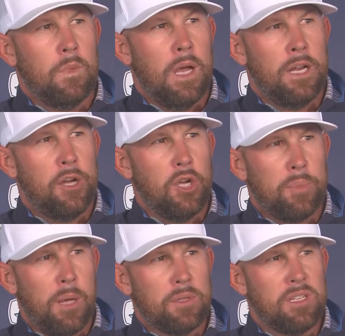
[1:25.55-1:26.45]
know you'll
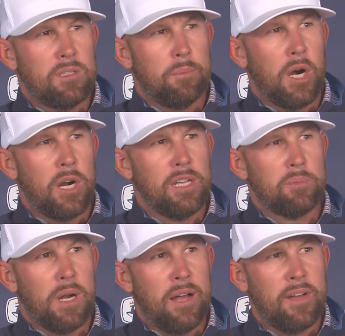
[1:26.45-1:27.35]
probably see some birdies,
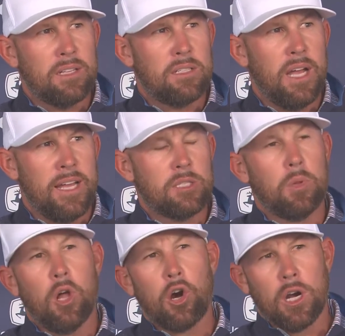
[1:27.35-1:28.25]
but I've had some
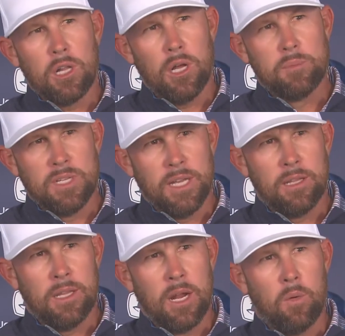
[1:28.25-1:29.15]
longer clubs
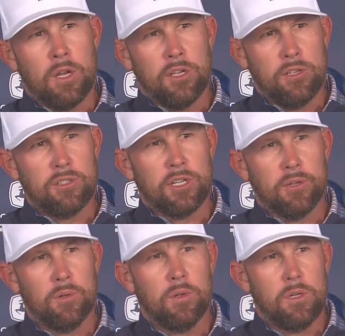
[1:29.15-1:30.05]
in that I wasn't used to.
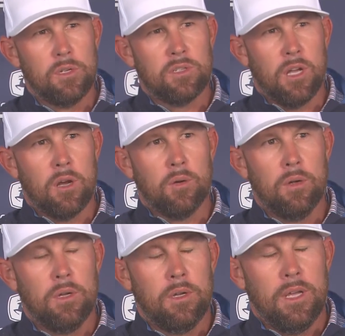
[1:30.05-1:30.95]
So
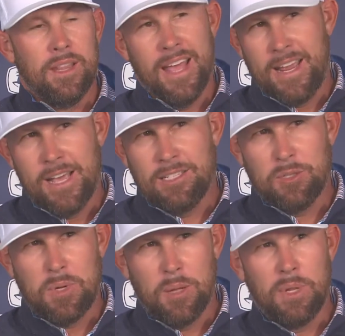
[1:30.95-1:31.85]
in that case, it's
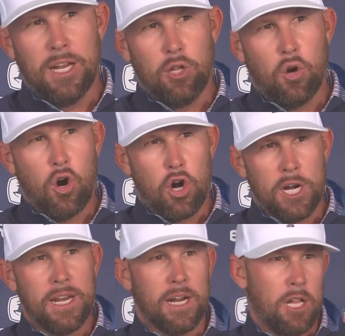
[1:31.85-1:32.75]
probably playing a little harder to
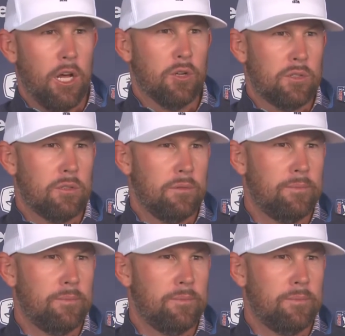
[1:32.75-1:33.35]
get it close.